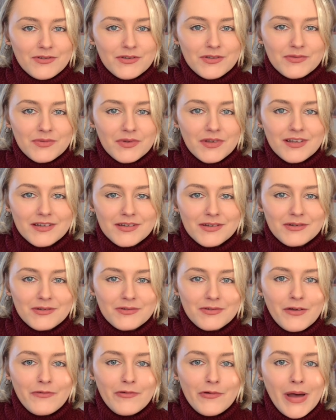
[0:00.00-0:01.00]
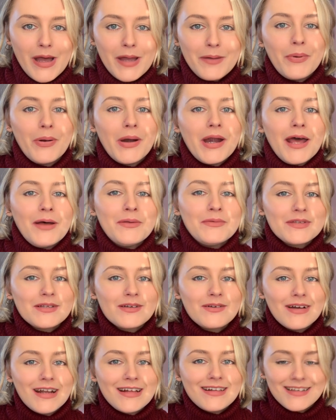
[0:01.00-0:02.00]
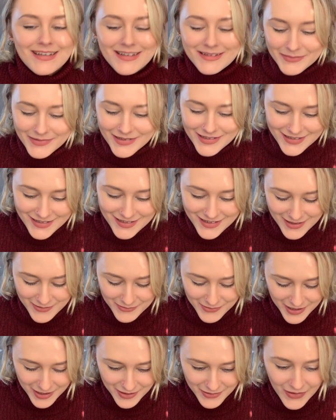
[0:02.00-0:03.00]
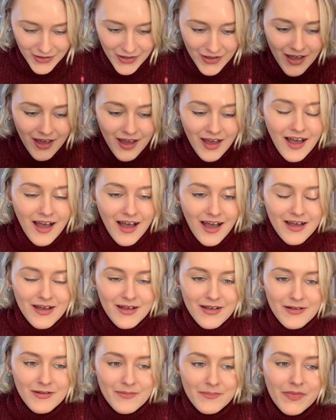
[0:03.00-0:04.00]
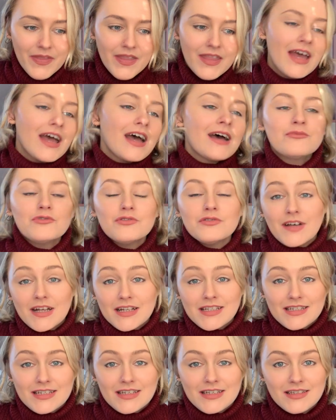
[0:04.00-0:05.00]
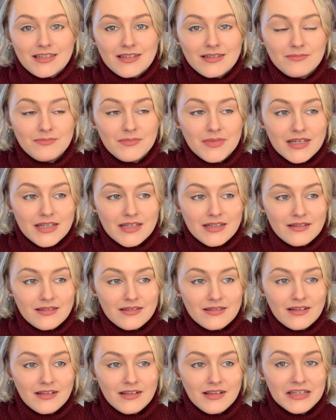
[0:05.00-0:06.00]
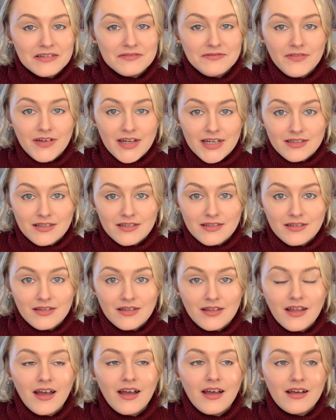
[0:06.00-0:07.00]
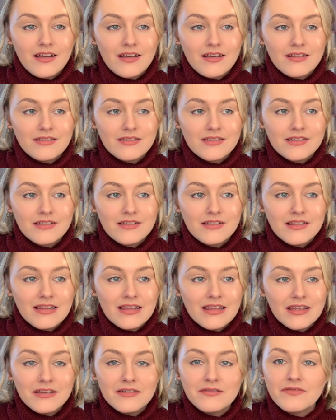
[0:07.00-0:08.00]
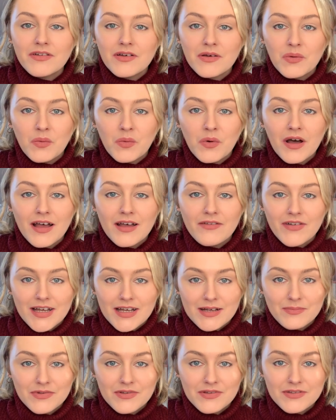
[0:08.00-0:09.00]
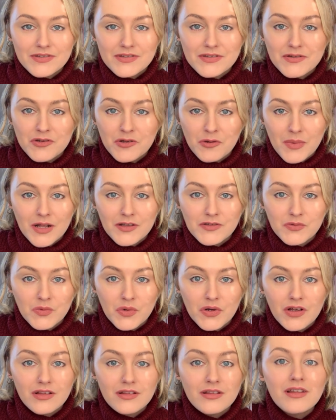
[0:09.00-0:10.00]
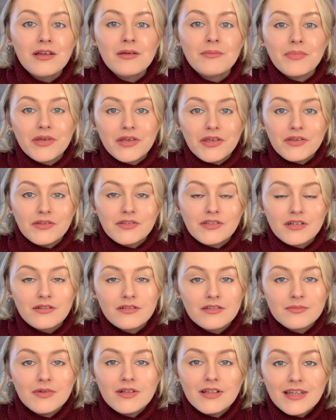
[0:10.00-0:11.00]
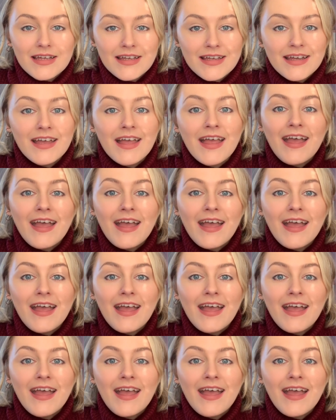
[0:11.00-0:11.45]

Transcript: first one, I don't know if I pronounced correctly, but there we go. Amor Fati means love fate and love whatever happens, no matter what, because ultimately